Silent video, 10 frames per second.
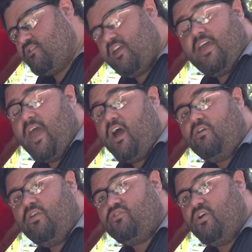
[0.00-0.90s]
It
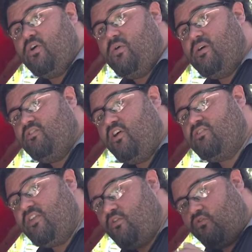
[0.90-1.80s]
held, so as long
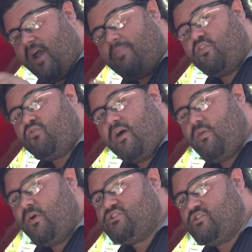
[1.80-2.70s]
as I don't wrap the
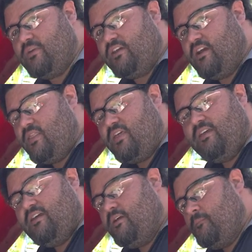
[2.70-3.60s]
throttle, I should be good.
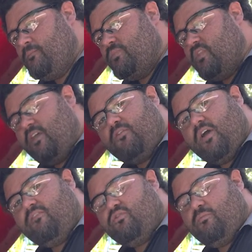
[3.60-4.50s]
If you
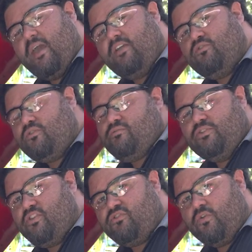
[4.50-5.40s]
have a manual,
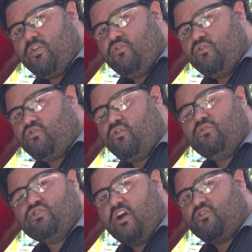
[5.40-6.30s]
you just throw it in
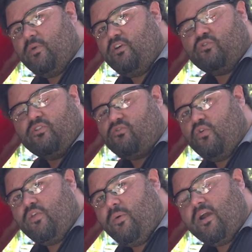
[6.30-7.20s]
neutral, chalk the wheel so it doesn't
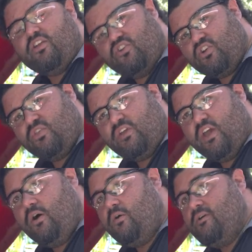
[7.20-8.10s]
roll anywhere, you're good to
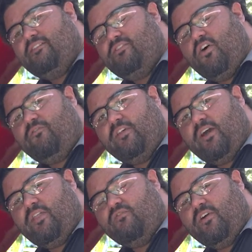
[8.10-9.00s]
go. So hopefully
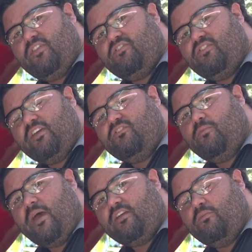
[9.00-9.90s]
I don't run this thing
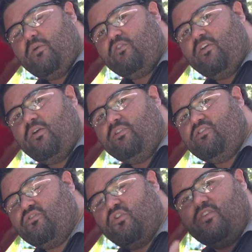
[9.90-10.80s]
into the back of the Mercury,
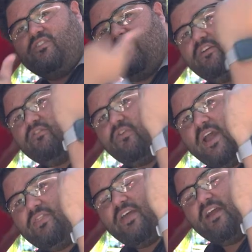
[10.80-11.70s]
which is currently sitting
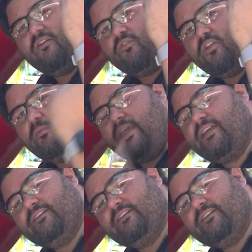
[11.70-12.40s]
right there in front of me.